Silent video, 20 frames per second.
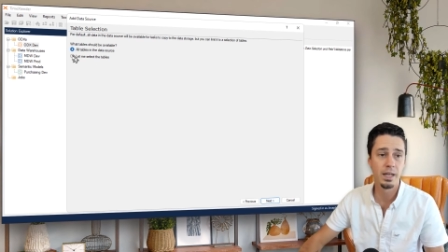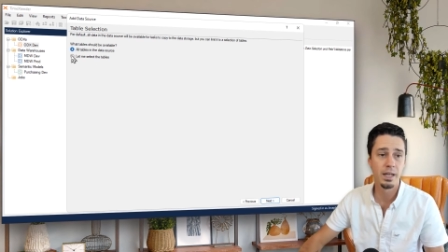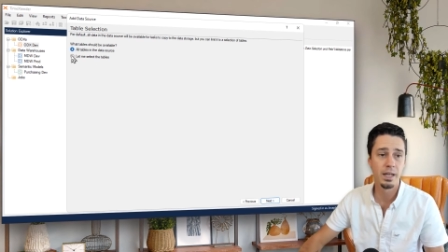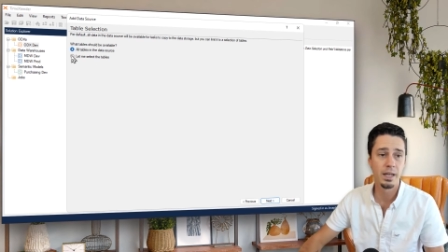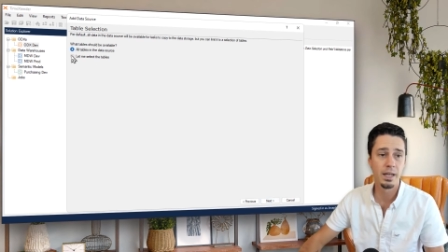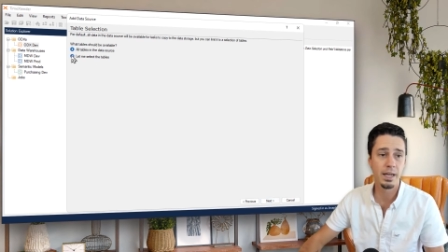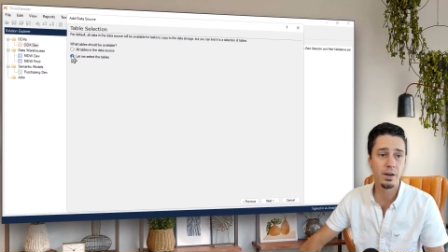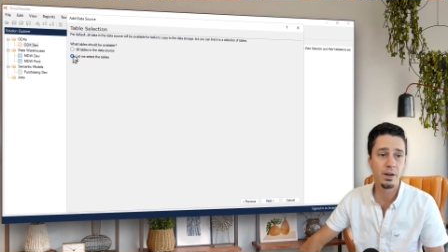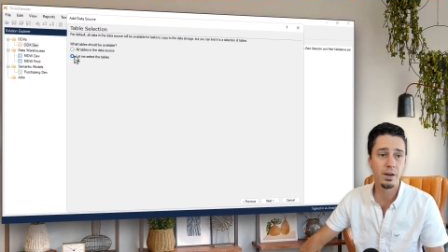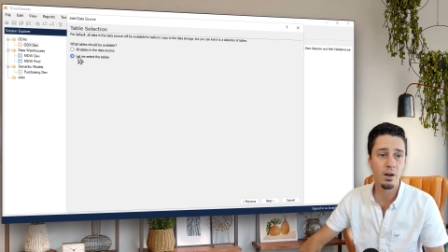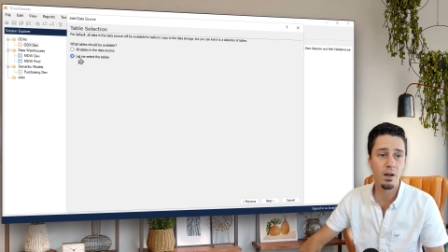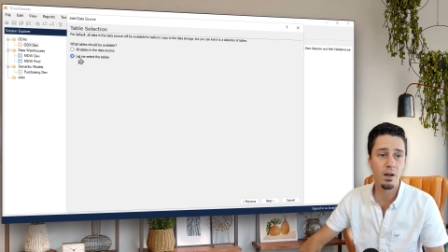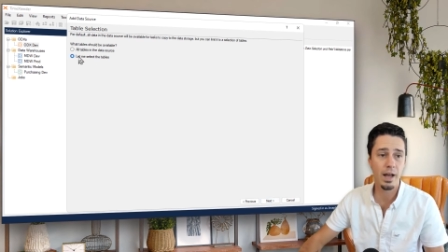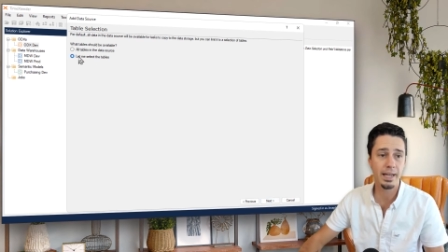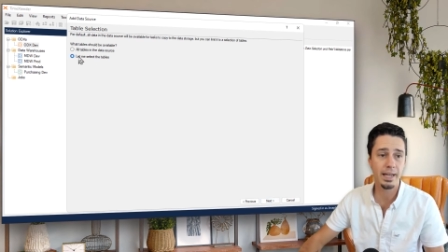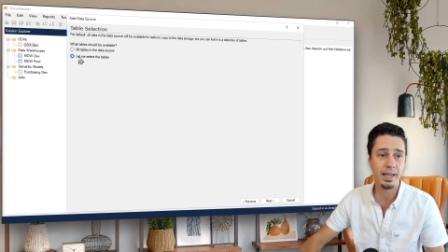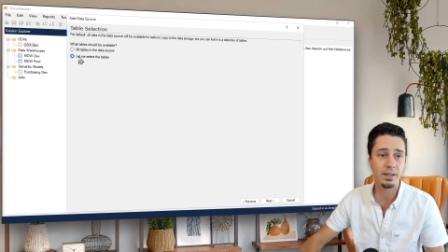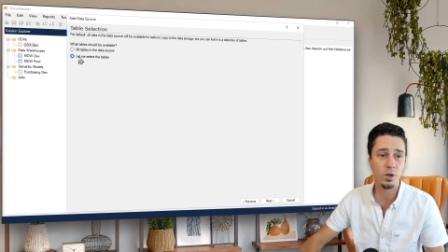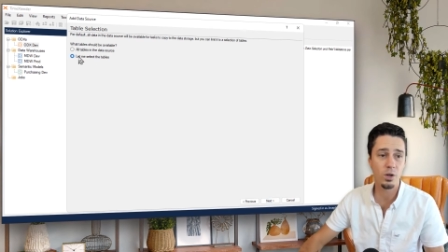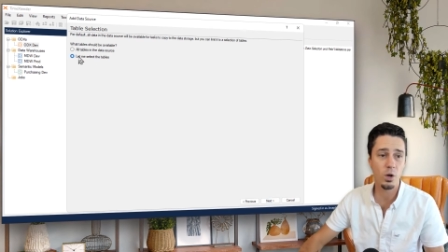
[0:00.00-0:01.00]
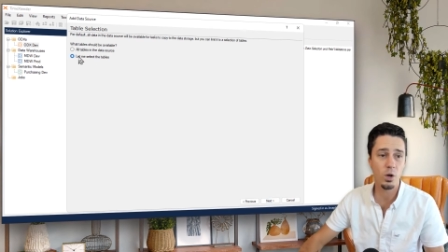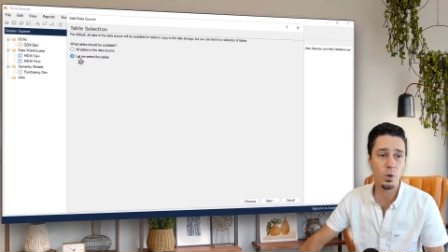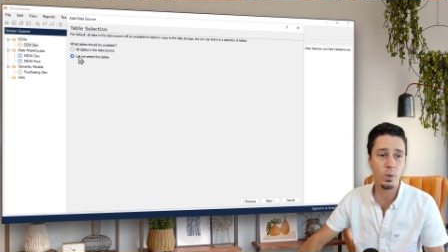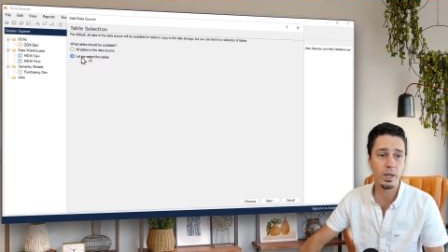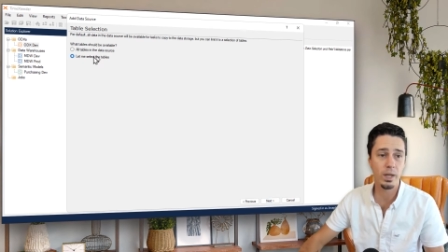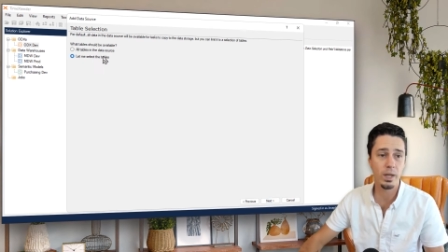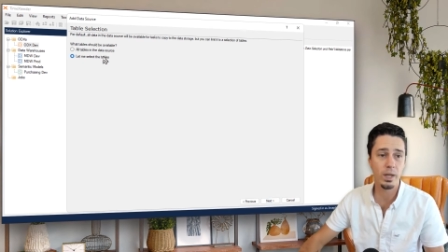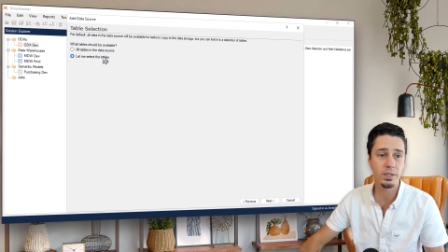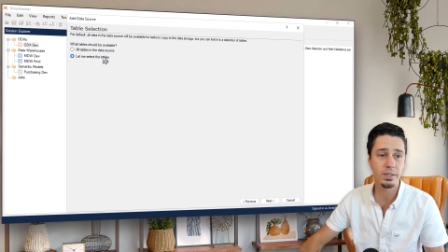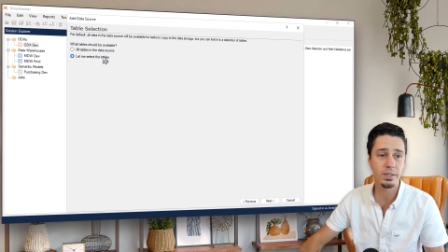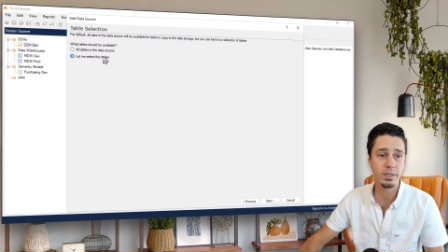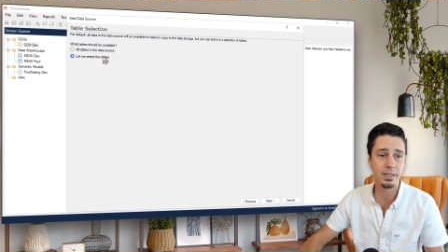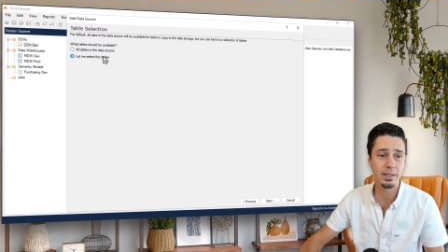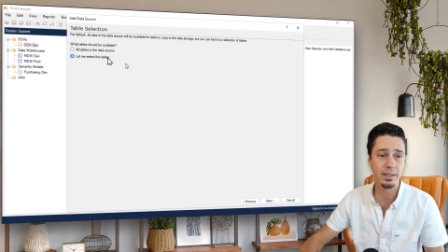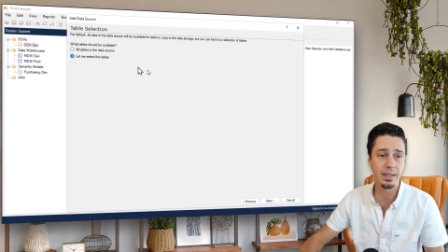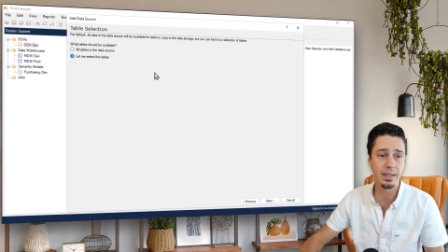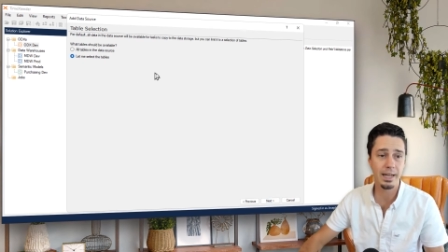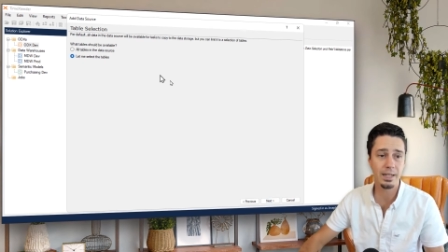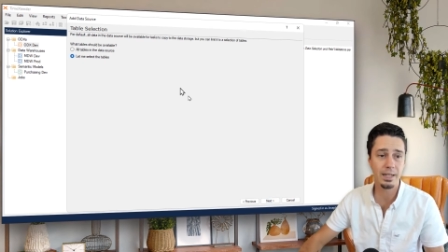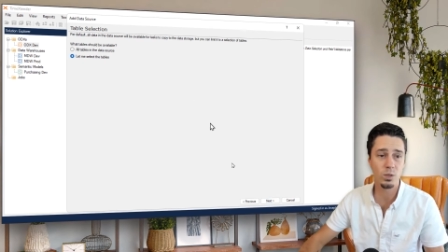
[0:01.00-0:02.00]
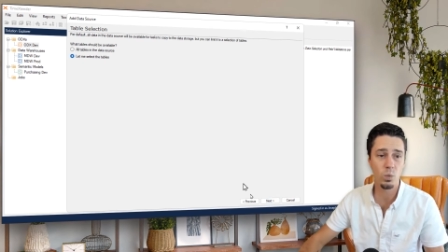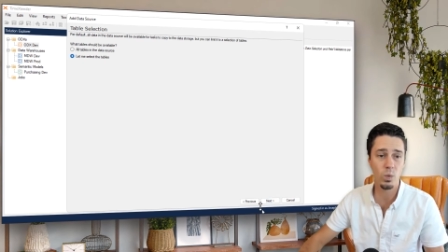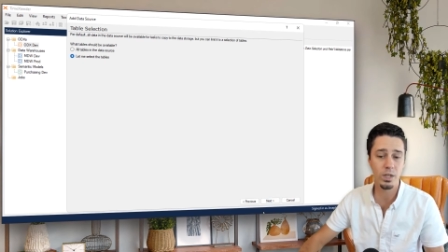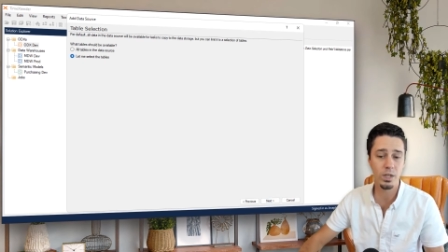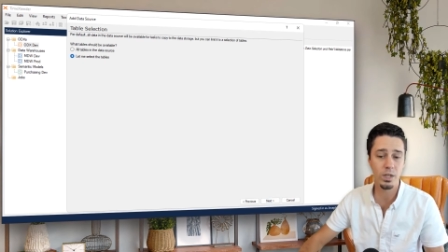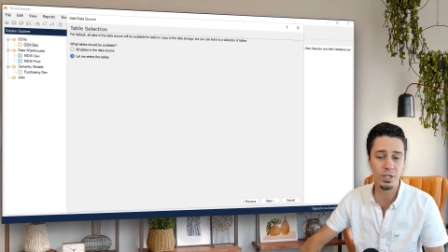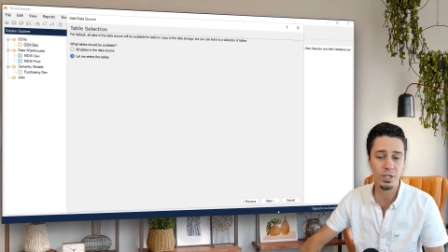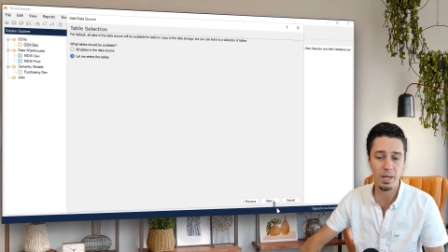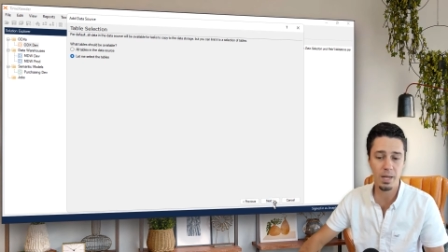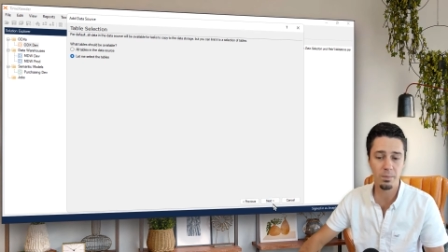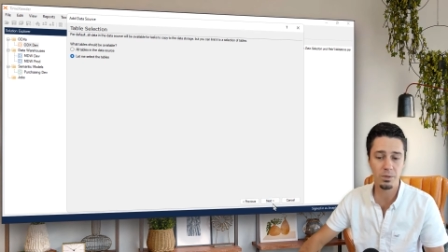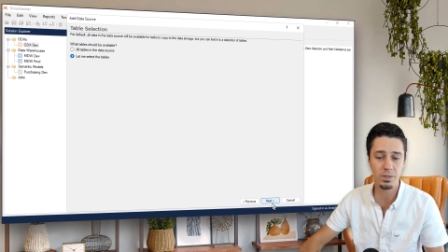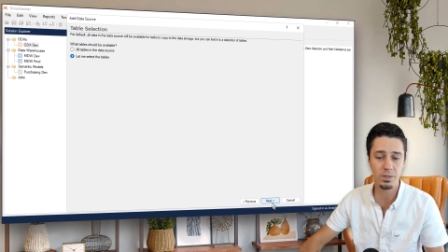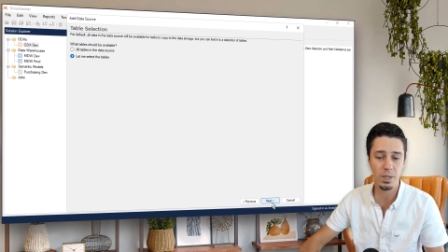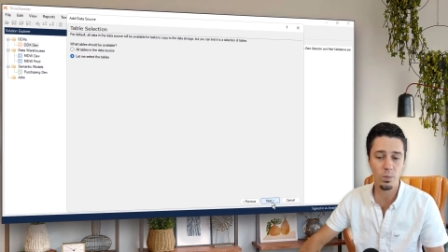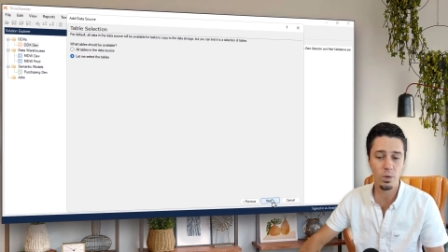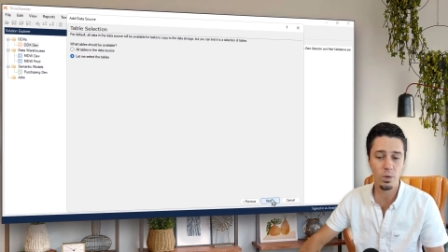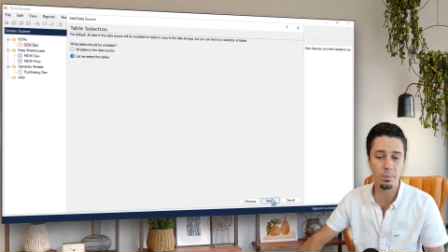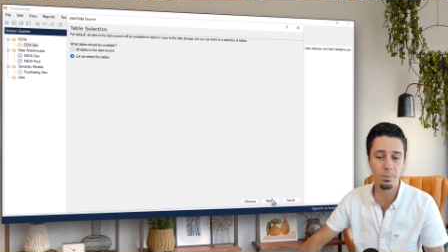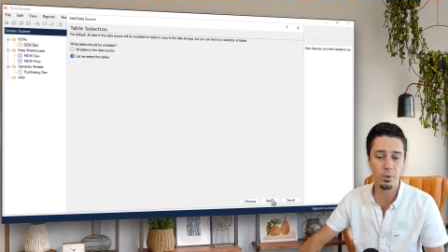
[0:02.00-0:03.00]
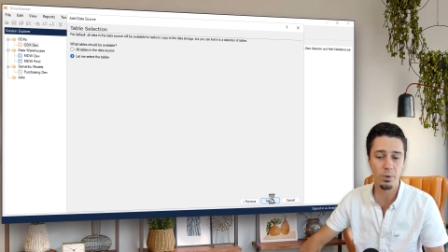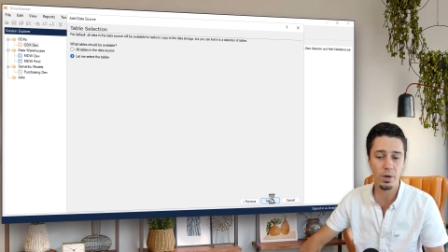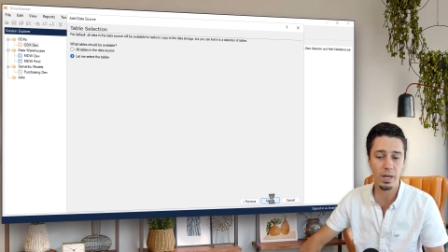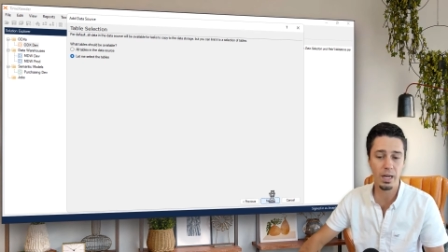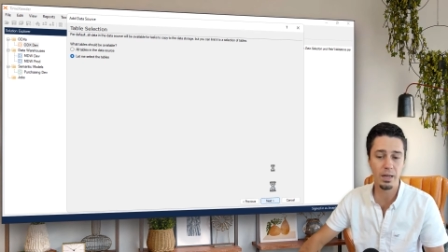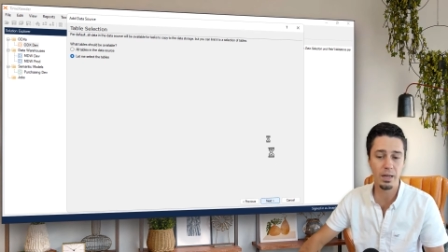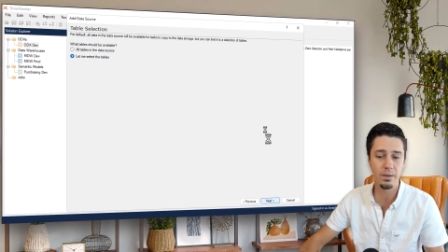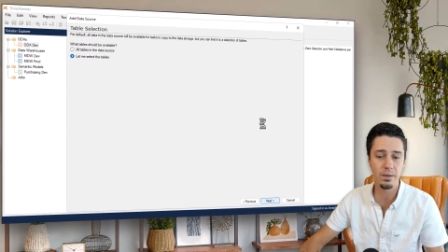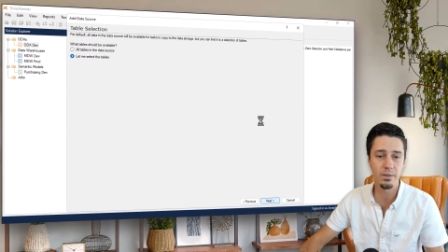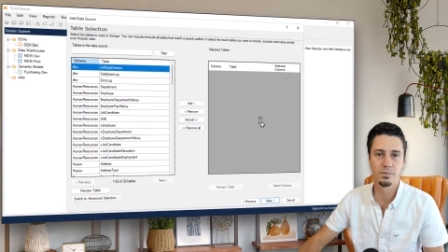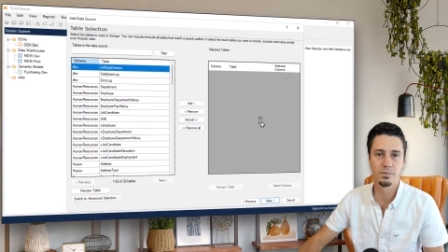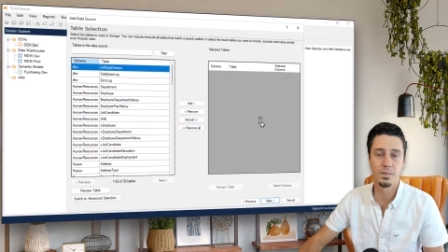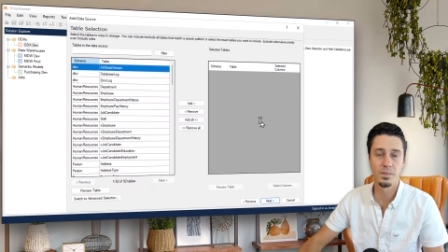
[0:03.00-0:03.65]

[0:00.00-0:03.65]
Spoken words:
Here I can go in to select which tables I want to bring in.